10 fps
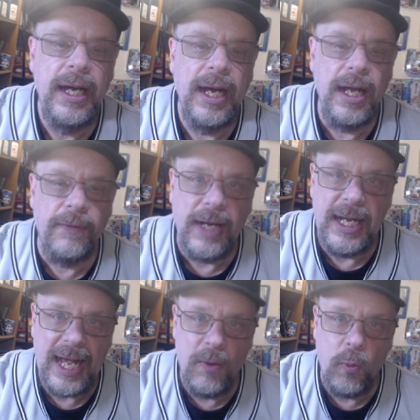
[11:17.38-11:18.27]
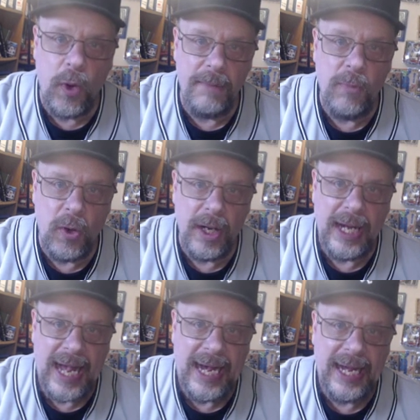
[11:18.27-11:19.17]
If I had had one more
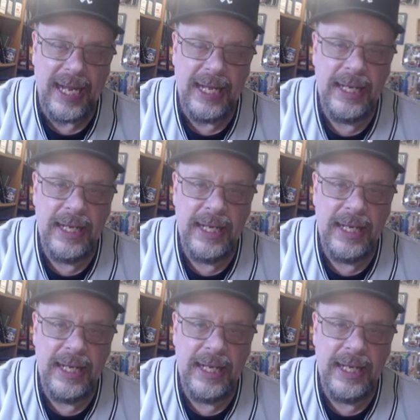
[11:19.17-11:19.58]
guy